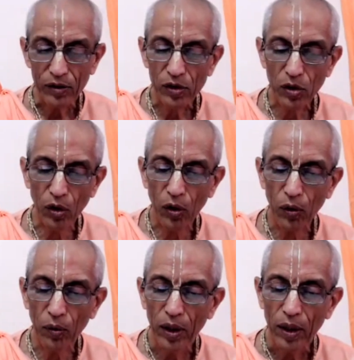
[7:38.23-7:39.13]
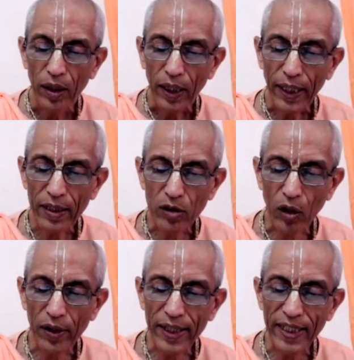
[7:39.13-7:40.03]
So it is
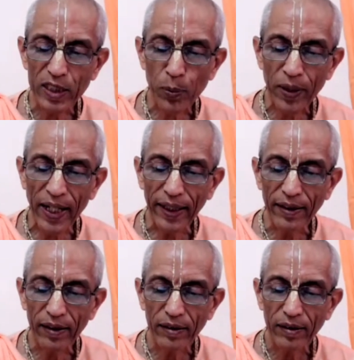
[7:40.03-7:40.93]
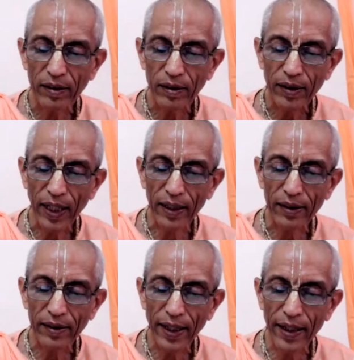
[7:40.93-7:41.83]
already explained
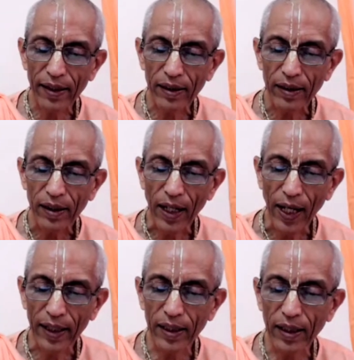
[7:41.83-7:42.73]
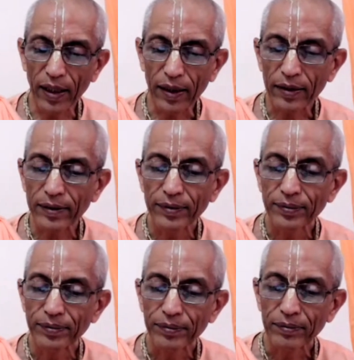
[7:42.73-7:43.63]
that their anger
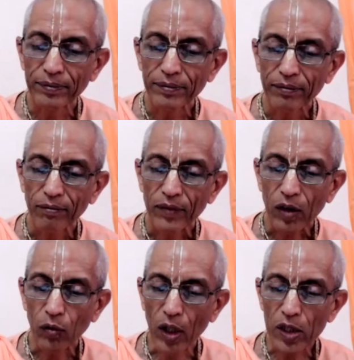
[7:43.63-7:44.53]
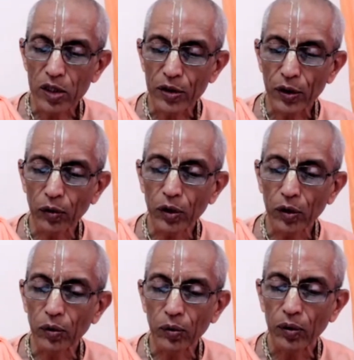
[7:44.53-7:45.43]
was due
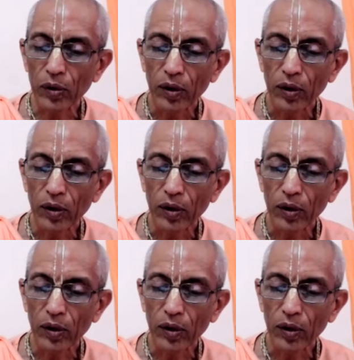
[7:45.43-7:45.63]
to